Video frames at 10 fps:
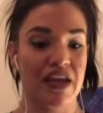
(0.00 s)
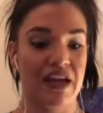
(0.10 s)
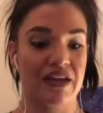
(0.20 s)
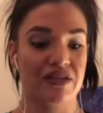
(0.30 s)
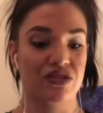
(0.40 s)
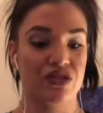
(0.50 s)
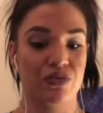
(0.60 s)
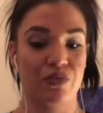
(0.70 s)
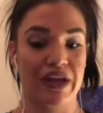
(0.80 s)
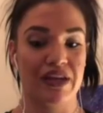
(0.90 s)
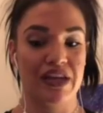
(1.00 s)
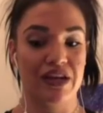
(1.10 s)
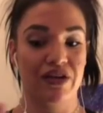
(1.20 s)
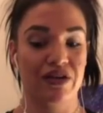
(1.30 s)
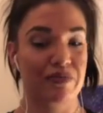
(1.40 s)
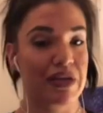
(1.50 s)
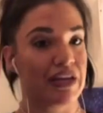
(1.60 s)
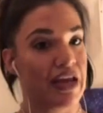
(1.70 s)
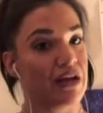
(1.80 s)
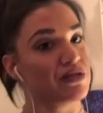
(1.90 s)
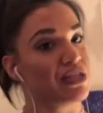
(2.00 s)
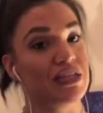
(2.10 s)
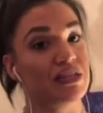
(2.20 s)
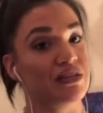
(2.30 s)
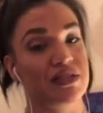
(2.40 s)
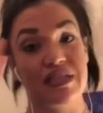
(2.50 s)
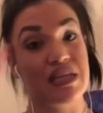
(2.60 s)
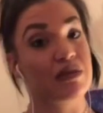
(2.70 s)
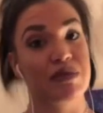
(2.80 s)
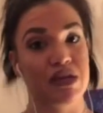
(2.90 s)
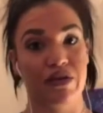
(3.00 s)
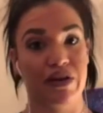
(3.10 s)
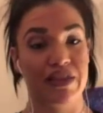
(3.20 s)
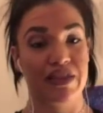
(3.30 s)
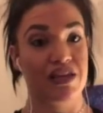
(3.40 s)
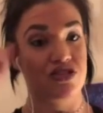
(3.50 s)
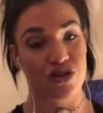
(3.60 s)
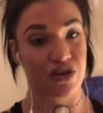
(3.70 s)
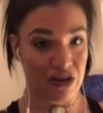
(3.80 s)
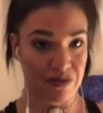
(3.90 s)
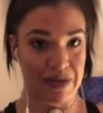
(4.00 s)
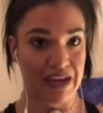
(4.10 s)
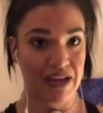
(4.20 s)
and when he heard me announce, he didn't see me or anything. He just heard me.